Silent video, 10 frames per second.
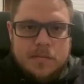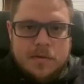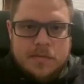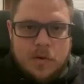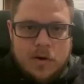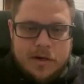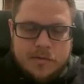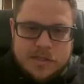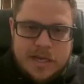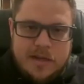If water
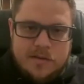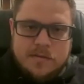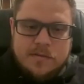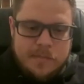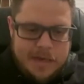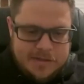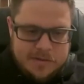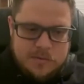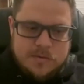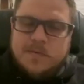goes down, bass are
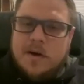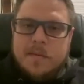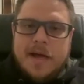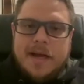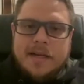going to fall back.